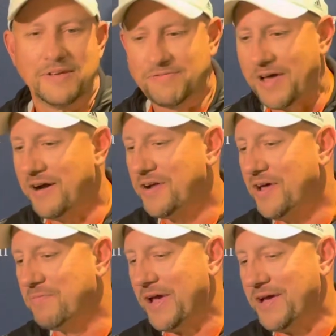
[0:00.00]
Fired
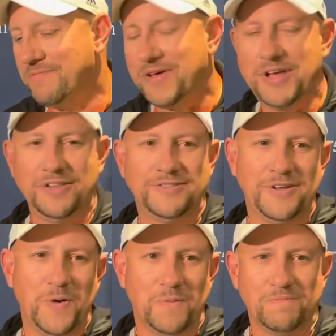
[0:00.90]
up, man. Headed to the
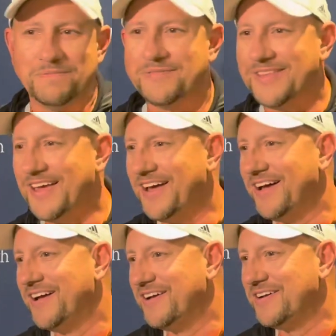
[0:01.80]
zoo.
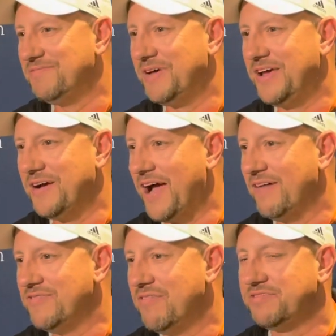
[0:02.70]
Man, I've
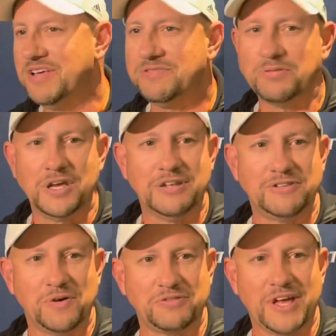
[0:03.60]
never seen some kids
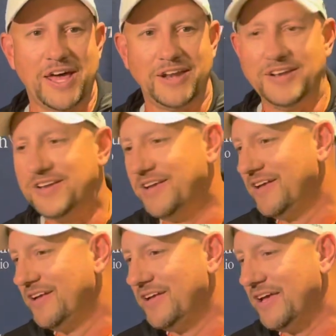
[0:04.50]
so excited.
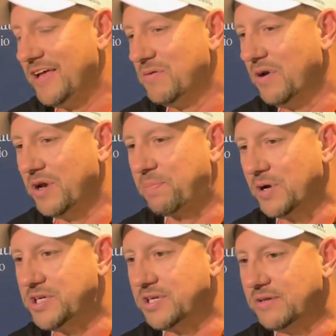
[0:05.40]
And really
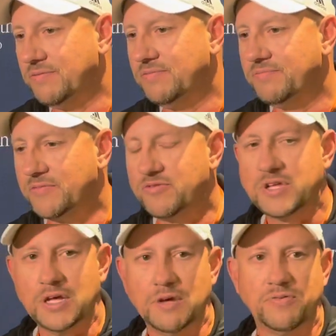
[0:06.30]
appreciative of
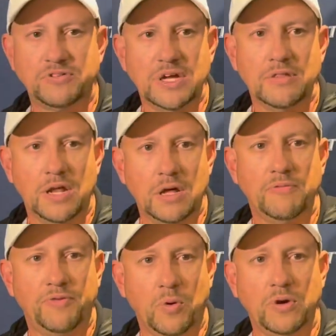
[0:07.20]
Tim for setting that up
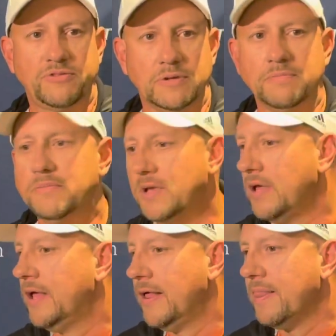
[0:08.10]
for us. And
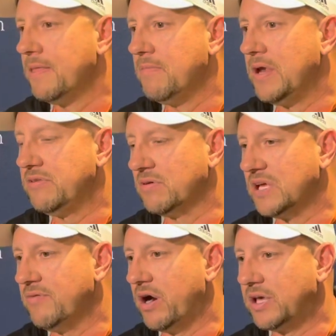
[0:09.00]
man, he's going to give
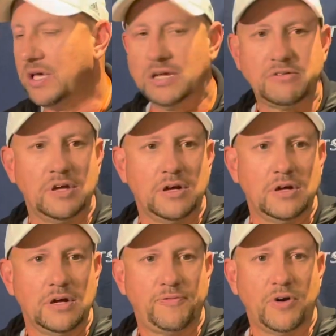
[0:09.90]
our kids a
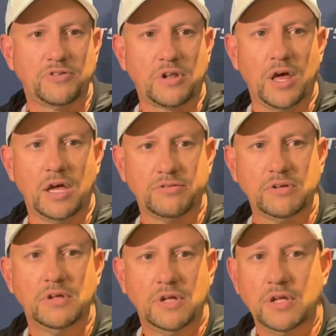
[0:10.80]
first-class
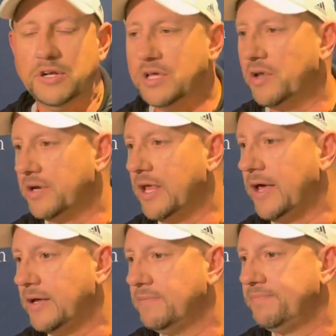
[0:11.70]
deal today.
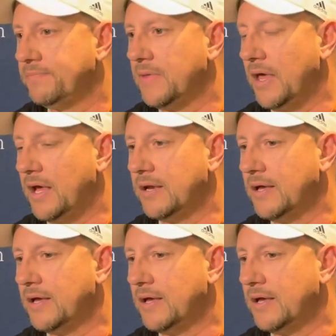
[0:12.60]
And